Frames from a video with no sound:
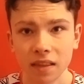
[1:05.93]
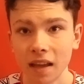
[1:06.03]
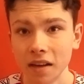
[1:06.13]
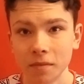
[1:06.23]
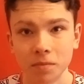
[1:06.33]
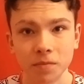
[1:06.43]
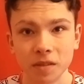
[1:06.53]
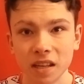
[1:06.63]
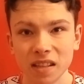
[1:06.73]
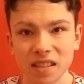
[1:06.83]
Then,
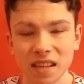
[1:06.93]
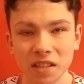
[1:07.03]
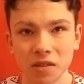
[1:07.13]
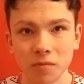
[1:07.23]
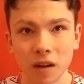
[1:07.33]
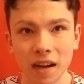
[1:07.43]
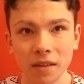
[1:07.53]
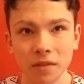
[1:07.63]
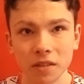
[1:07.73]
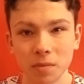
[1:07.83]
since
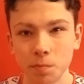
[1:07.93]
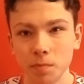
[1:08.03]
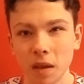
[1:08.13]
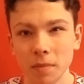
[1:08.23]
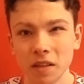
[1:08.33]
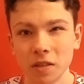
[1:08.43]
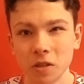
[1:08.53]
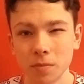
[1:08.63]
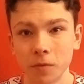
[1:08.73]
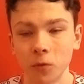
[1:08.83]
around maybe
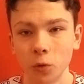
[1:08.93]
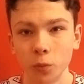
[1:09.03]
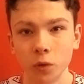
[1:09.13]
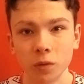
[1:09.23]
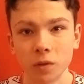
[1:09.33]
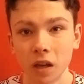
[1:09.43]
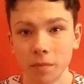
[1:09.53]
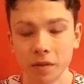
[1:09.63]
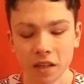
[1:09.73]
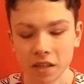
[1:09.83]
just before the World
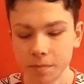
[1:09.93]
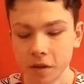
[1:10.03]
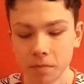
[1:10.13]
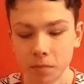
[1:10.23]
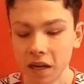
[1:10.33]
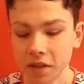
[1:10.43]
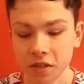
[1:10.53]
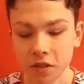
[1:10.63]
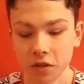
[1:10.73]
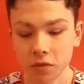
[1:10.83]
Cup, it, has been back
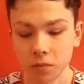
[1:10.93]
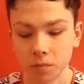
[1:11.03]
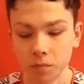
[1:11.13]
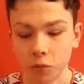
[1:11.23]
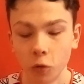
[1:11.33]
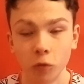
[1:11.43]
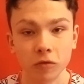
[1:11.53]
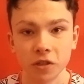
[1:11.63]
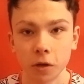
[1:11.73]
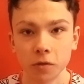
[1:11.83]
to poor
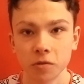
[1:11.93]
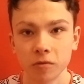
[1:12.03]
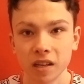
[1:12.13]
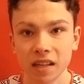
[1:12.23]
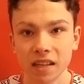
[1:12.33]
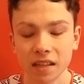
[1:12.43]
results, really.